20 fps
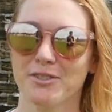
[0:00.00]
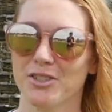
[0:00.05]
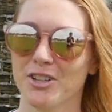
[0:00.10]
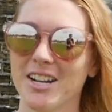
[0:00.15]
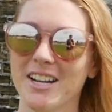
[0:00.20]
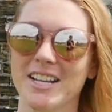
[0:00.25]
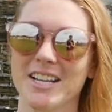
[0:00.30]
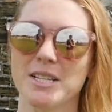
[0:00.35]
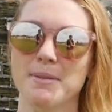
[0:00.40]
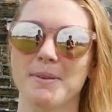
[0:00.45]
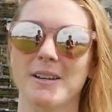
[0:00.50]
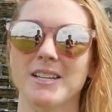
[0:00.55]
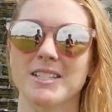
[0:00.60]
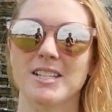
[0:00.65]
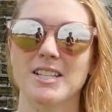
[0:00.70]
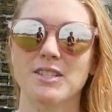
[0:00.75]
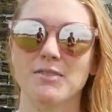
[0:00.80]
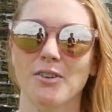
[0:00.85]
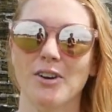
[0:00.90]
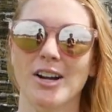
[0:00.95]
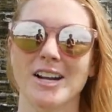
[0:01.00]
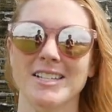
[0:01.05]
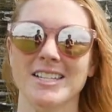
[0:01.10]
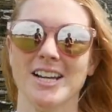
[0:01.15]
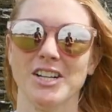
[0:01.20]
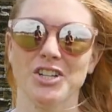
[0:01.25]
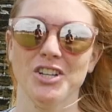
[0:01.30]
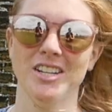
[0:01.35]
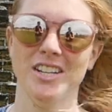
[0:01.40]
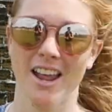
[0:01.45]
treaties because this fort has
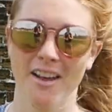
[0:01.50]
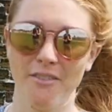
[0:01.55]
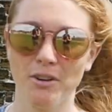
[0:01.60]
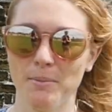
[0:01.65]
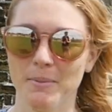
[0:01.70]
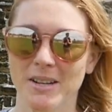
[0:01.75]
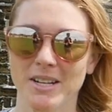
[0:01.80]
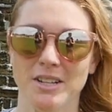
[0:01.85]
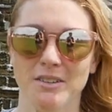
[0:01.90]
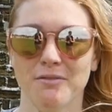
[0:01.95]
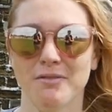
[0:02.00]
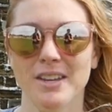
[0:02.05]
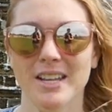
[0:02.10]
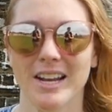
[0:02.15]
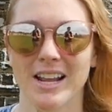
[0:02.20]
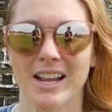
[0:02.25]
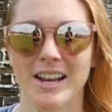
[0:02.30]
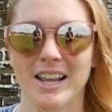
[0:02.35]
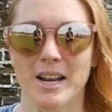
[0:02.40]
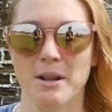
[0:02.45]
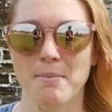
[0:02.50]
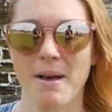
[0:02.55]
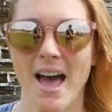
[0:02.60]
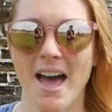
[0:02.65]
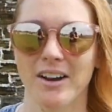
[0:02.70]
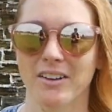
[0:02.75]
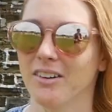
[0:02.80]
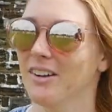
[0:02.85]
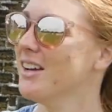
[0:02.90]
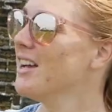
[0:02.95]
actually never been defeated in a
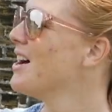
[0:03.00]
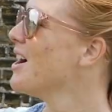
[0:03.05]
battle.